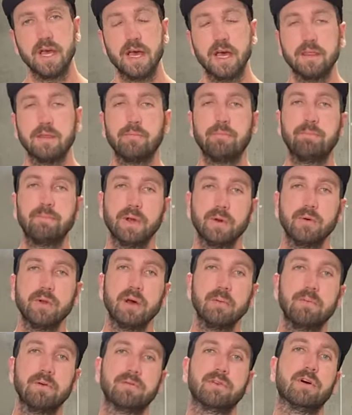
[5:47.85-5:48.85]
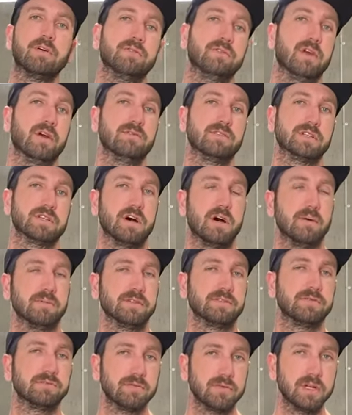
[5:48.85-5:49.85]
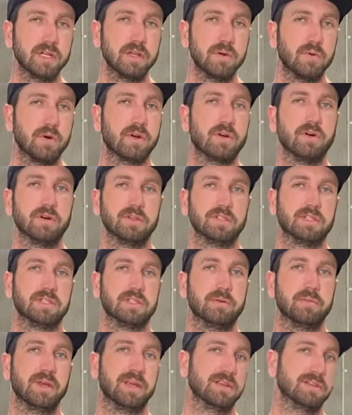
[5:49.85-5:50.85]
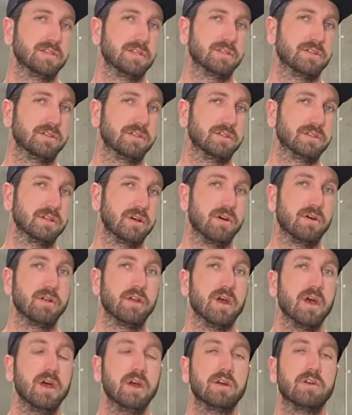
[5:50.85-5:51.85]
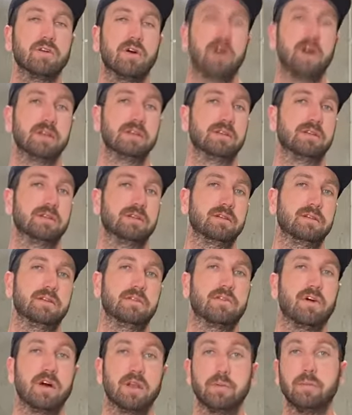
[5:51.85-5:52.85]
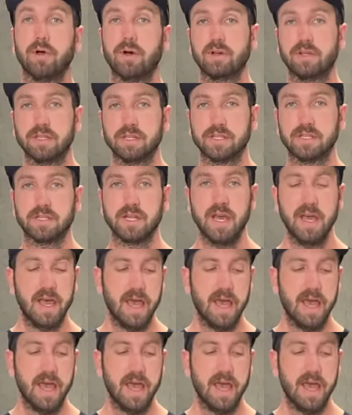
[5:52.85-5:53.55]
The buildup of coffee over time is really what causes the biggest issues on grinder blockages,